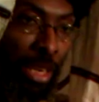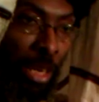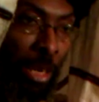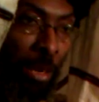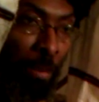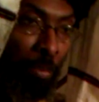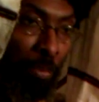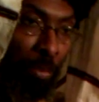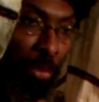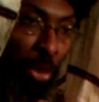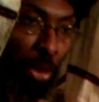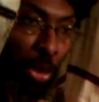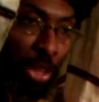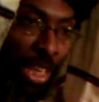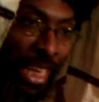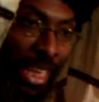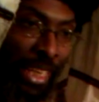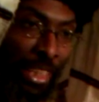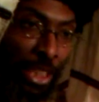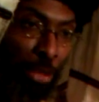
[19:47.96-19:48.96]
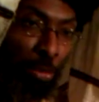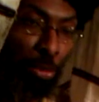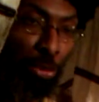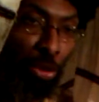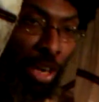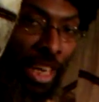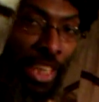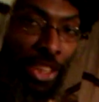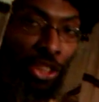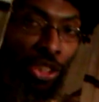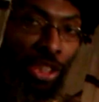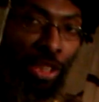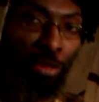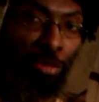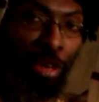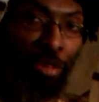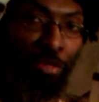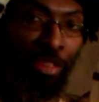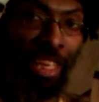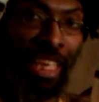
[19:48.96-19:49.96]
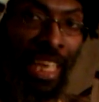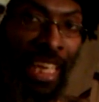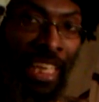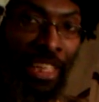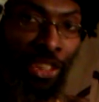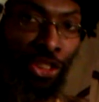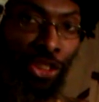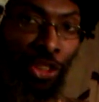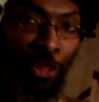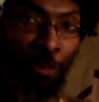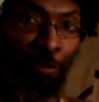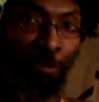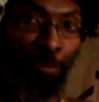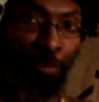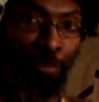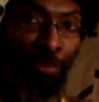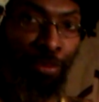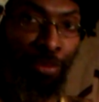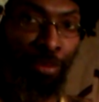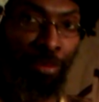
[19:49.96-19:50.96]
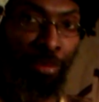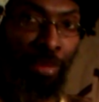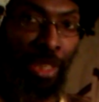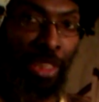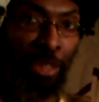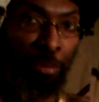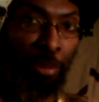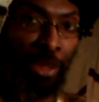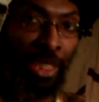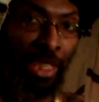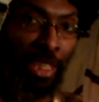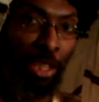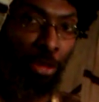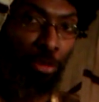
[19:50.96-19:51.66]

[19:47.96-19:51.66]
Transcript: or the inspiration, the revelation. There's a particular